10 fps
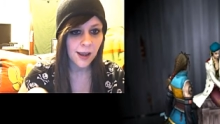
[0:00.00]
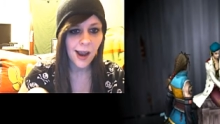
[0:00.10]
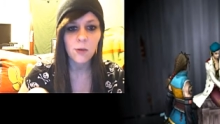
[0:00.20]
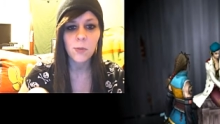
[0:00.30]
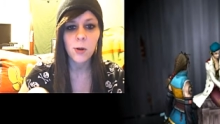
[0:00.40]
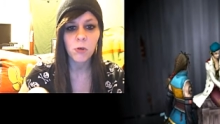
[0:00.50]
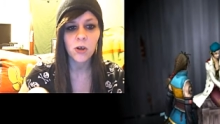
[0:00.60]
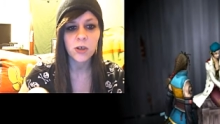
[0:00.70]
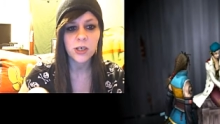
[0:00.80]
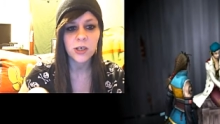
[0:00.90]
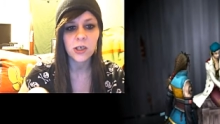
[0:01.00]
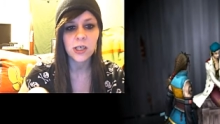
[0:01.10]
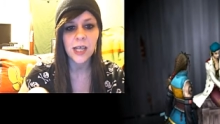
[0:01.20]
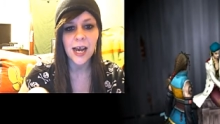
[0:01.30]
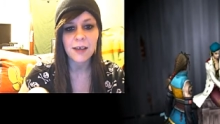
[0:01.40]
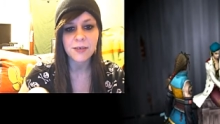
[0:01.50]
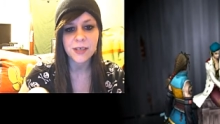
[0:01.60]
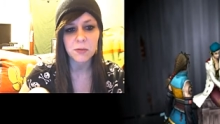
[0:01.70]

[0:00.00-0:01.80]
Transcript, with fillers: I remember all the good lives that were